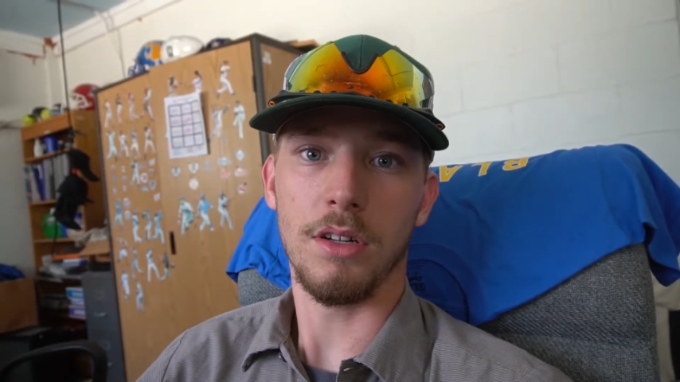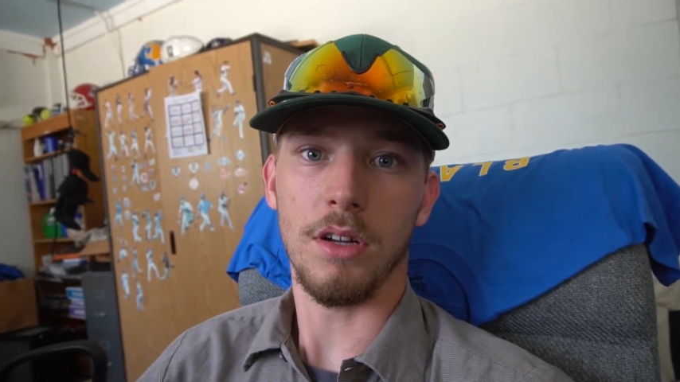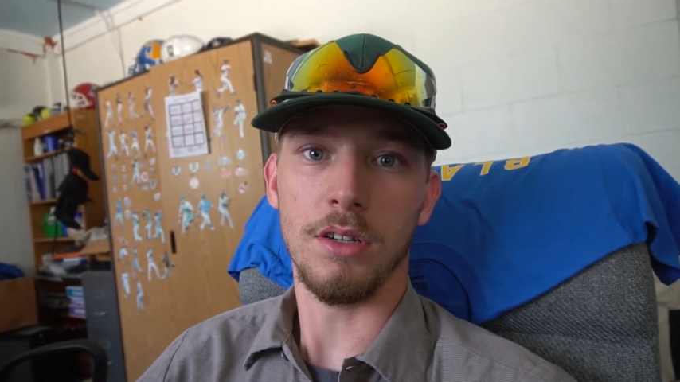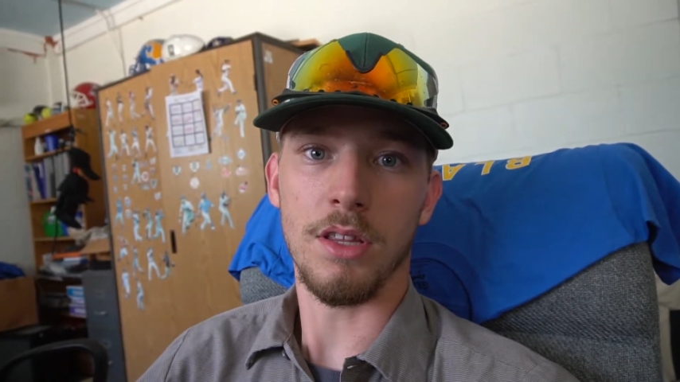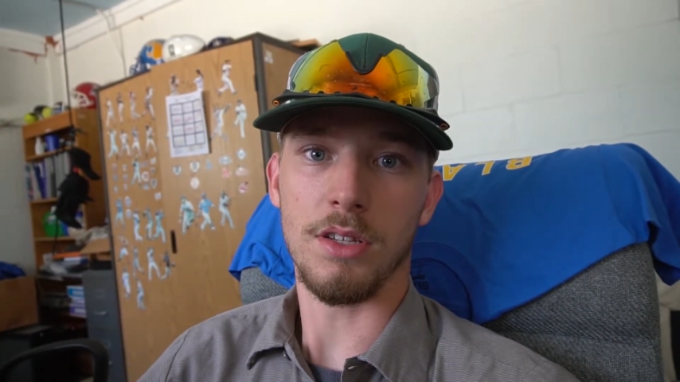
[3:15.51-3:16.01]

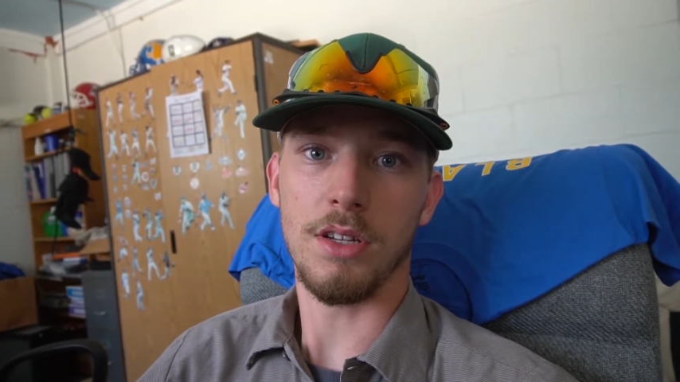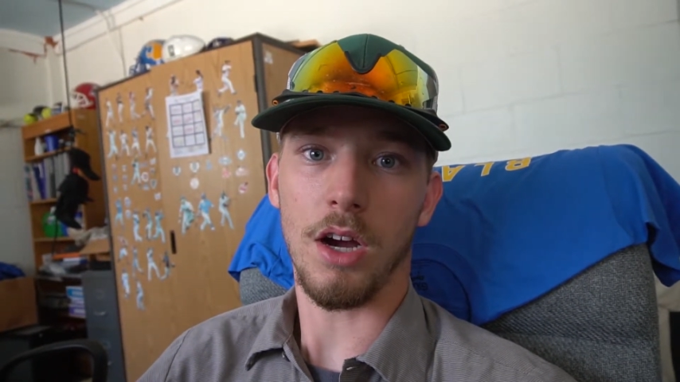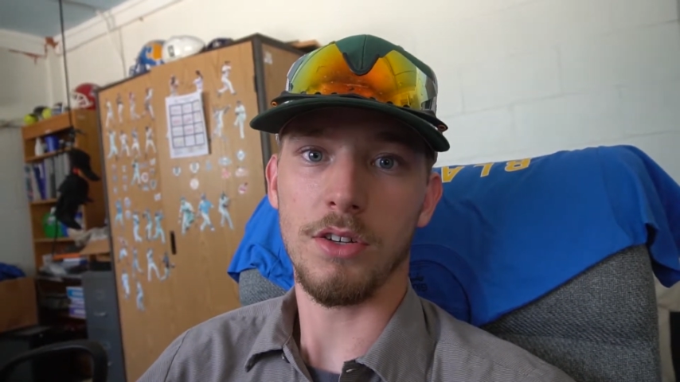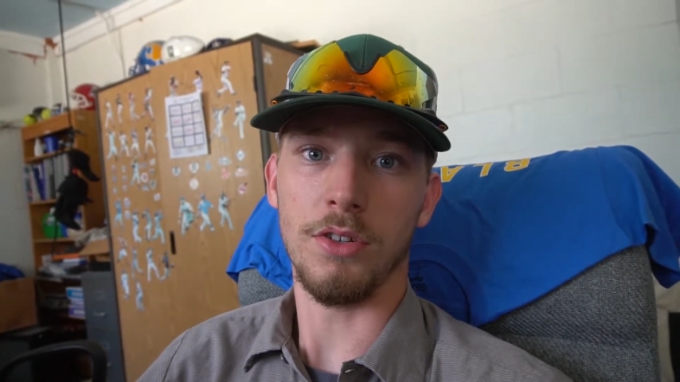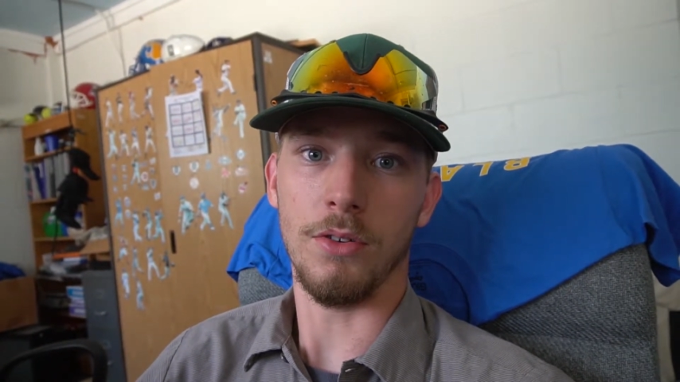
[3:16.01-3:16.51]
to the
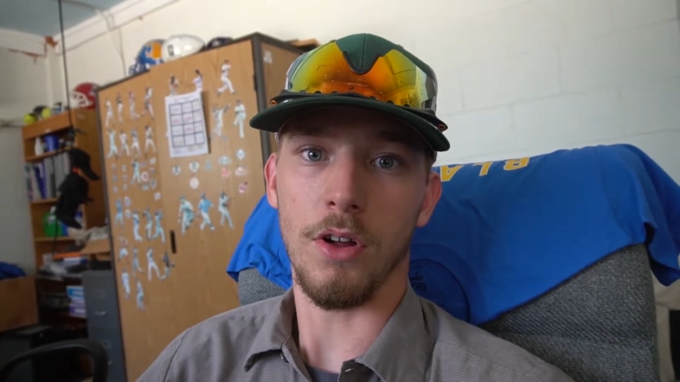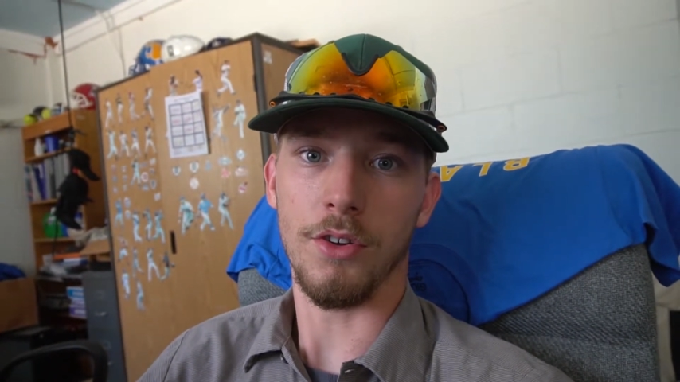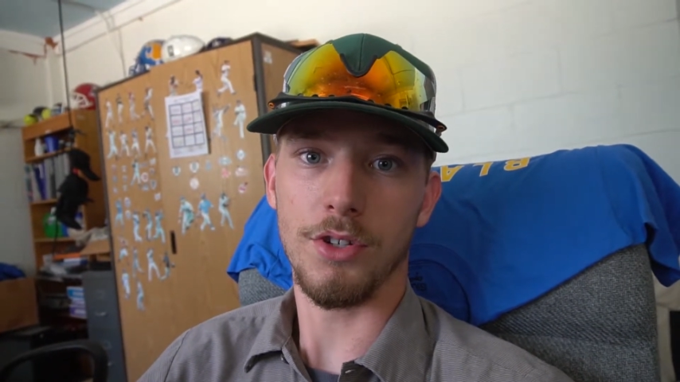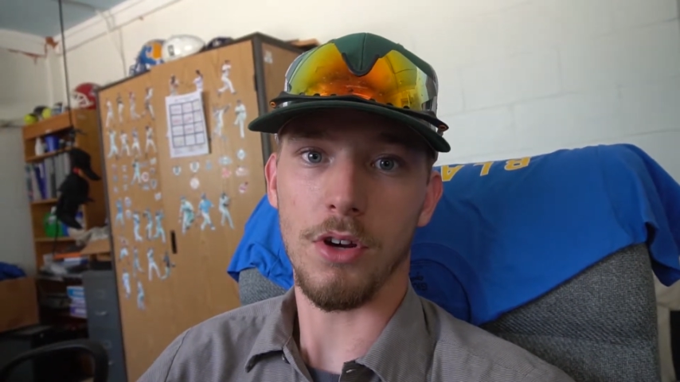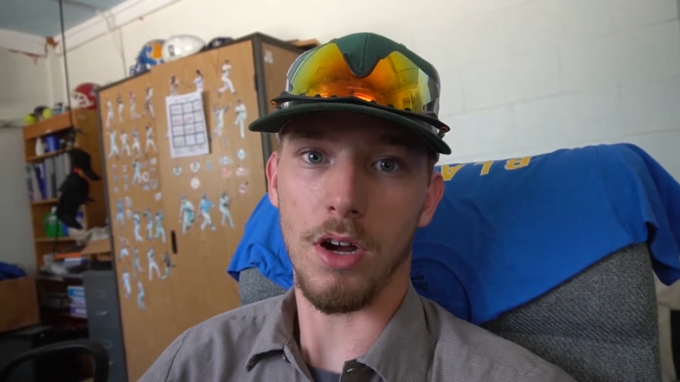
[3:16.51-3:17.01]
stock tune on the
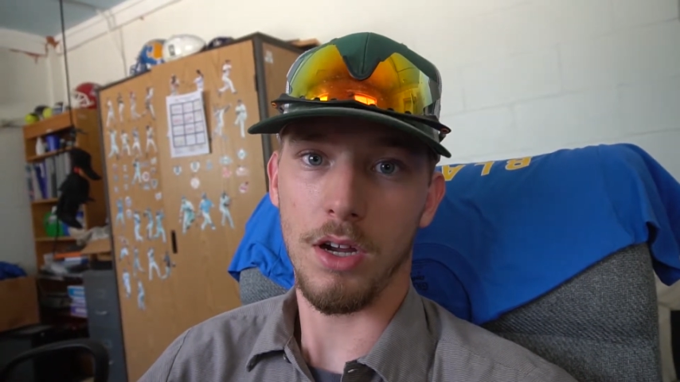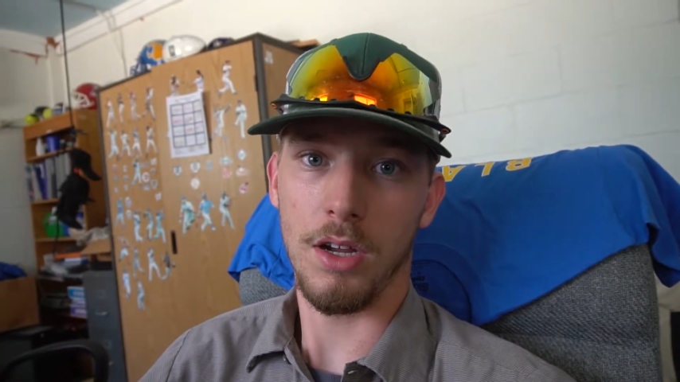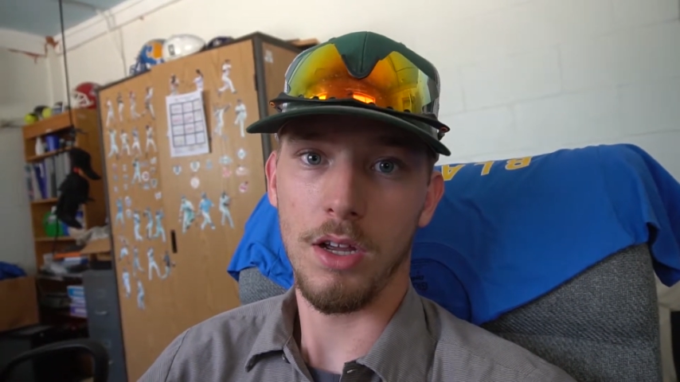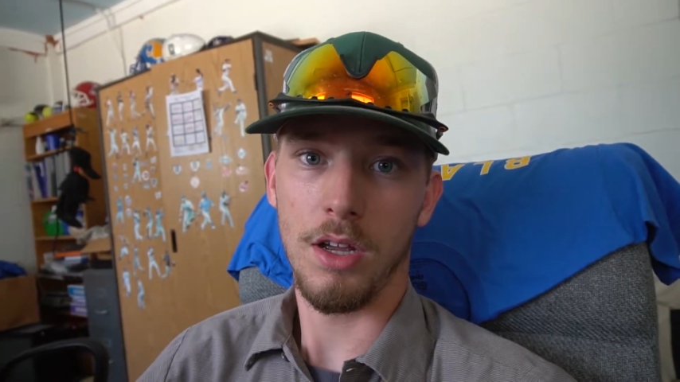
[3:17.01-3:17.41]
truck?"